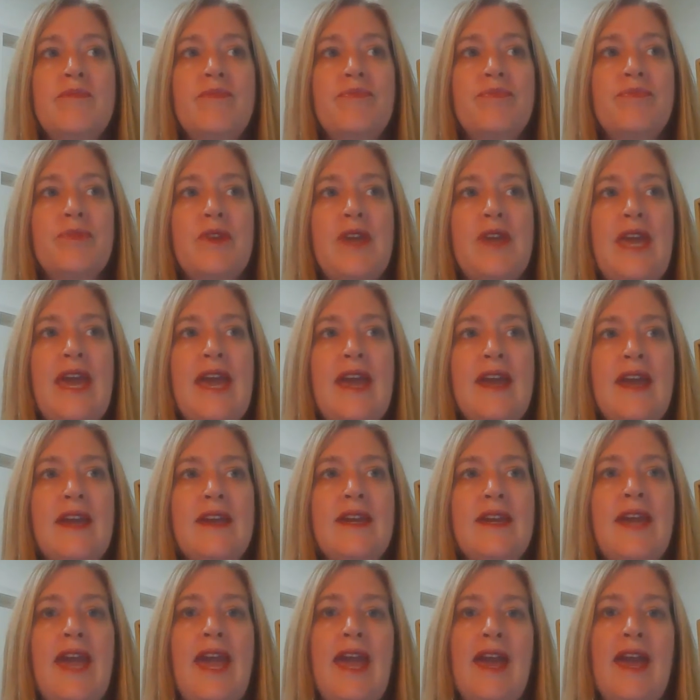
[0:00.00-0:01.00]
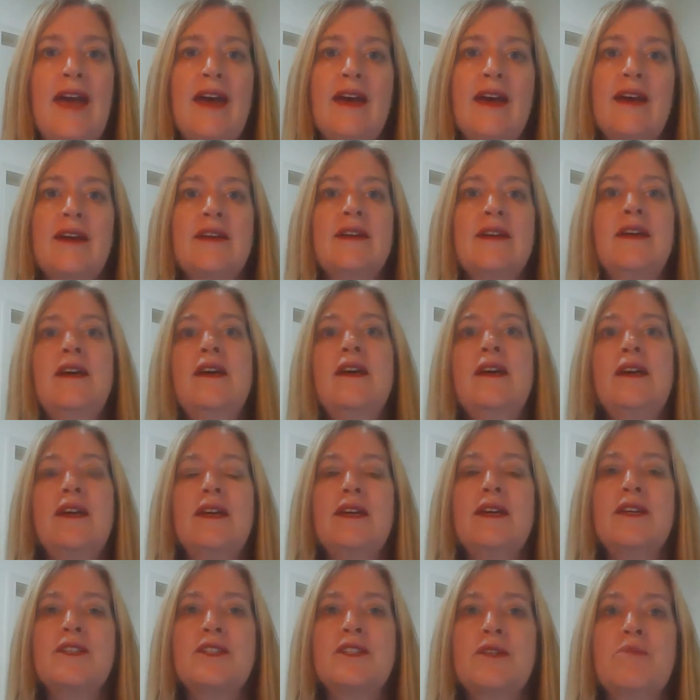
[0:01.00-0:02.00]
Okay, and
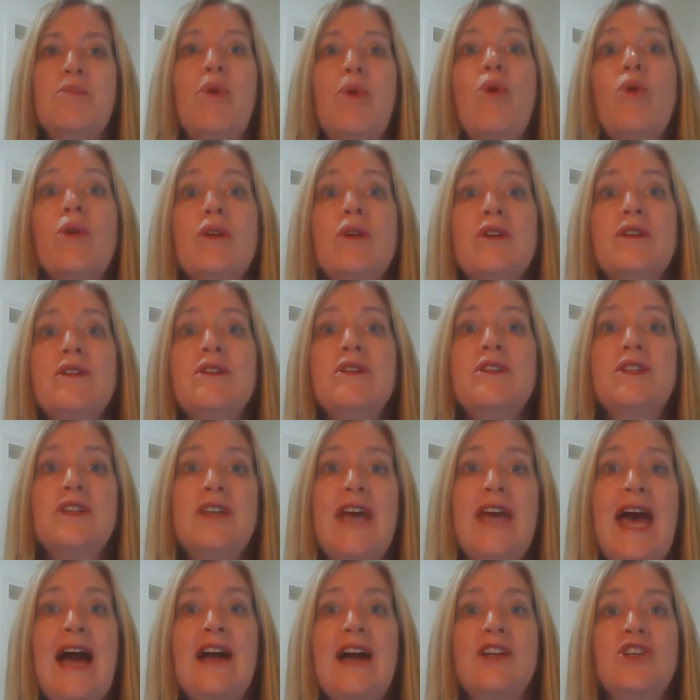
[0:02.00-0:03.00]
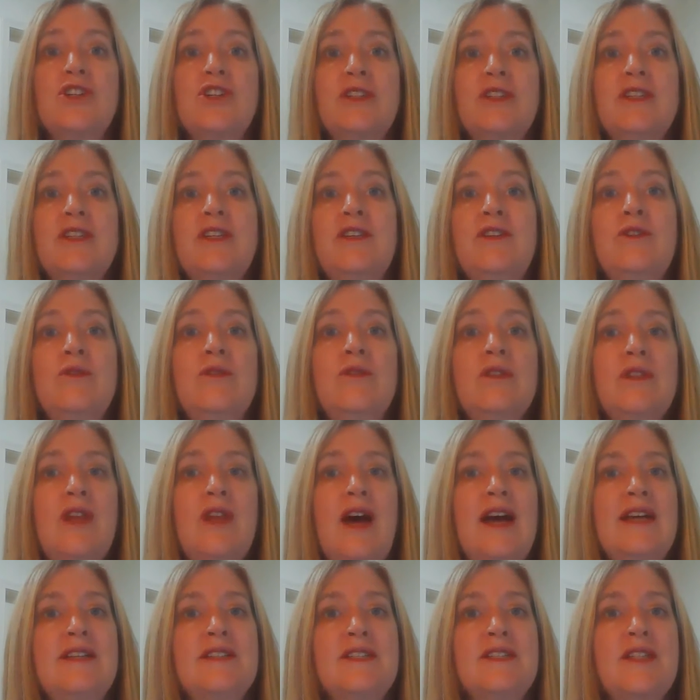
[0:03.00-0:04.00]
it's important to actually
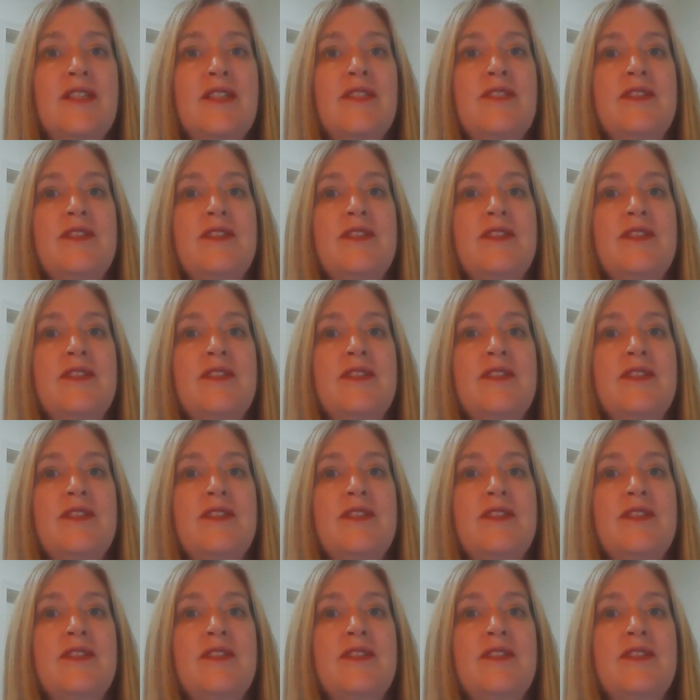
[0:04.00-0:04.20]
utilize